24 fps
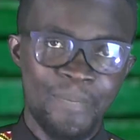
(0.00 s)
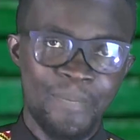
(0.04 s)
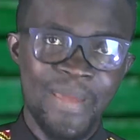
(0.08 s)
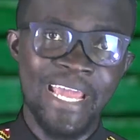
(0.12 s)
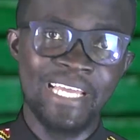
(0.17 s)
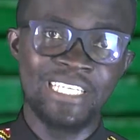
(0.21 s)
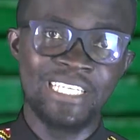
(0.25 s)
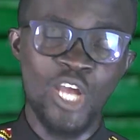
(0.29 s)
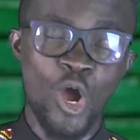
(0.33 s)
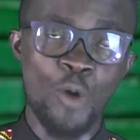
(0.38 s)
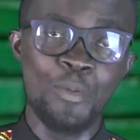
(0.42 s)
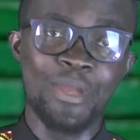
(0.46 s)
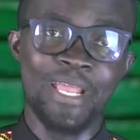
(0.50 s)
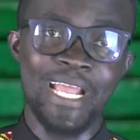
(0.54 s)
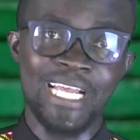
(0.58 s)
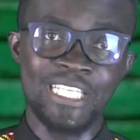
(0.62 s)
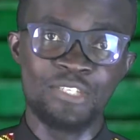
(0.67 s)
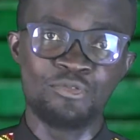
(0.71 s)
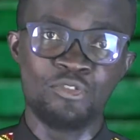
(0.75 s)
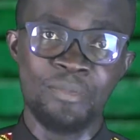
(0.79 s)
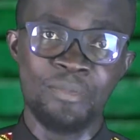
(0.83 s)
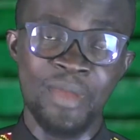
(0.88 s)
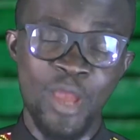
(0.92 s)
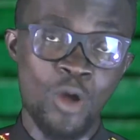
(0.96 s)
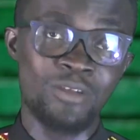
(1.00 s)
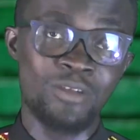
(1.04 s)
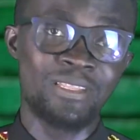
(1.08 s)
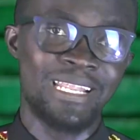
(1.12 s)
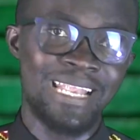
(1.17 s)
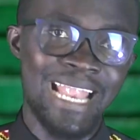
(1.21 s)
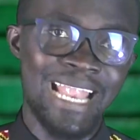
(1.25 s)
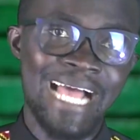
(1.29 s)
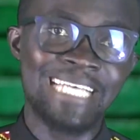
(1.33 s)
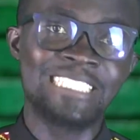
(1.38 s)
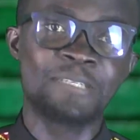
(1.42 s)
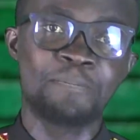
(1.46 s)
page, or we get to remain, or the
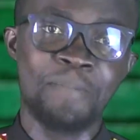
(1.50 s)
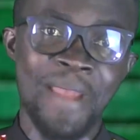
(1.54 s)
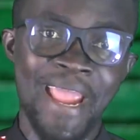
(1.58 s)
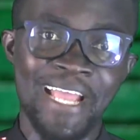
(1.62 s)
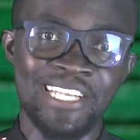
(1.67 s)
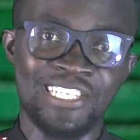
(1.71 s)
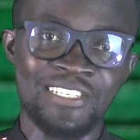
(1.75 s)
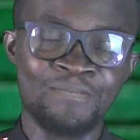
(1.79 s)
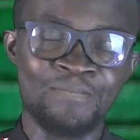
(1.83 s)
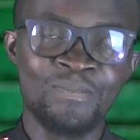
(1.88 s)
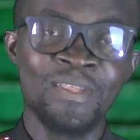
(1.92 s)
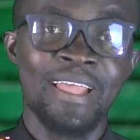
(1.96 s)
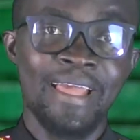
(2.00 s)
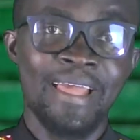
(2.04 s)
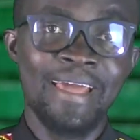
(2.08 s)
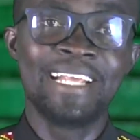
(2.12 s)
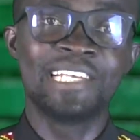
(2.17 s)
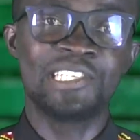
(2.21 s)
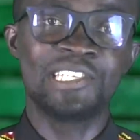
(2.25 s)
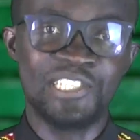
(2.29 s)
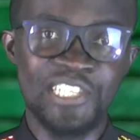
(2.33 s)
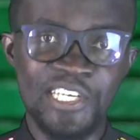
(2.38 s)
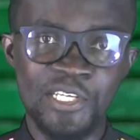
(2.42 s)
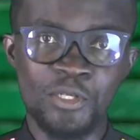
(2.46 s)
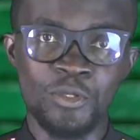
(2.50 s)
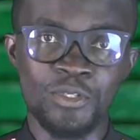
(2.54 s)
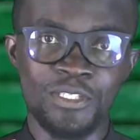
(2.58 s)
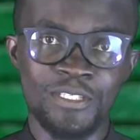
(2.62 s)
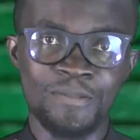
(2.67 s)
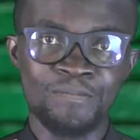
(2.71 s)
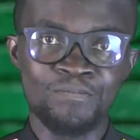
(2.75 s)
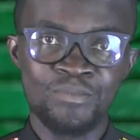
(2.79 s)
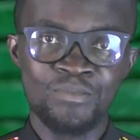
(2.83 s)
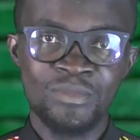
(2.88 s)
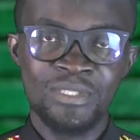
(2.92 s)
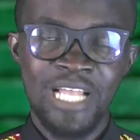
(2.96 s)
last page. It is sealed.
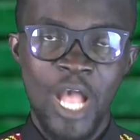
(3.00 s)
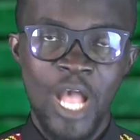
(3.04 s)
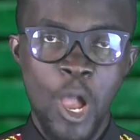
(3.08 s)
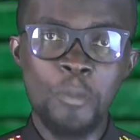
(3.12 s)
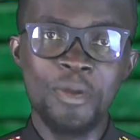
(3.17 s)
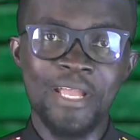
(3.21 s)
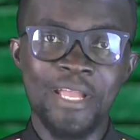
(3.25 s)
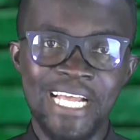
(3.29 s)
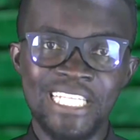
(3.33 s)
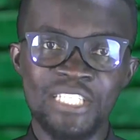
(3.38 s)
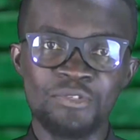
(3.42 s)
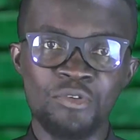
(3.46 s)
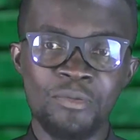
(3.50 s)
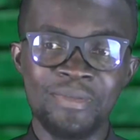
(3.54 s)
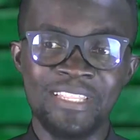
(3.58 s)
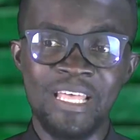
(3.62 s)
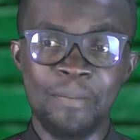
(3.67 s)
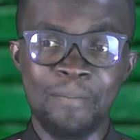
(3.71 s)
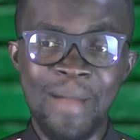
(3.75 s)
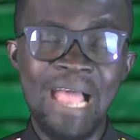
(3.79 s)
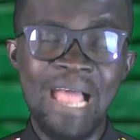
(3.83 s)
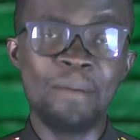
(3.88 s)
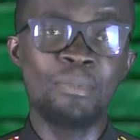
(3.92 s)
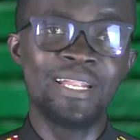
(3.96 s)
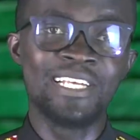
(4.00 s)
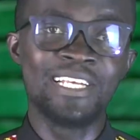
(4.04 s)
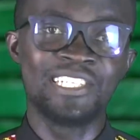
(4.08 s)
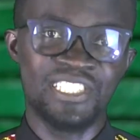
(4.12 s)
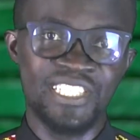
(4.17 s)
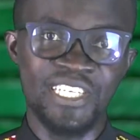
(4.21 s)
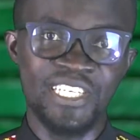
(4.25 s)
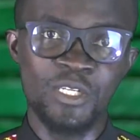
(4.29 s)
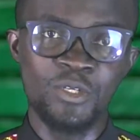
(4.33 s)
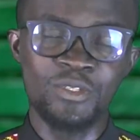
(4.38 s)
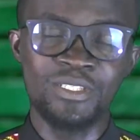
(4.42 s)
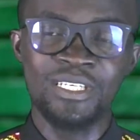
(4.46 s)
Or we get to remain. The Bible is
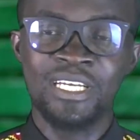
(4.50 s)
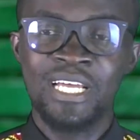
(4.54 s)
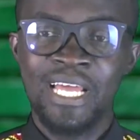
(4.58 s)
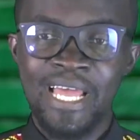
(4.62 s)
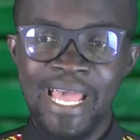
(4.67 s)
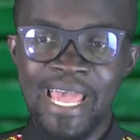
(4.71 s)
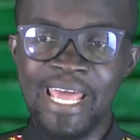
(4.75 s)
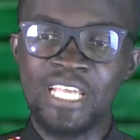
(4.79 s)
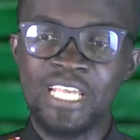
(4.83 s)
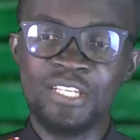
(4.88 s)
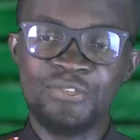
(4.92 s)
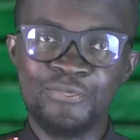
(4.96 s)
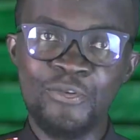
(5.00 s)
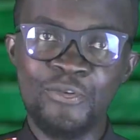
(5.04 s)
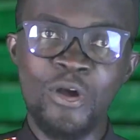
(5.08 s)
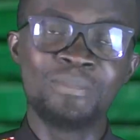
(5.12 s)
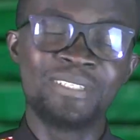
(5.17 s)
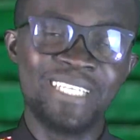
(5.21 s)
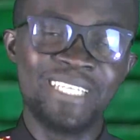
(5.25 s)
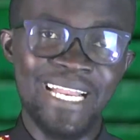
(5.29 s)
sealed. It is from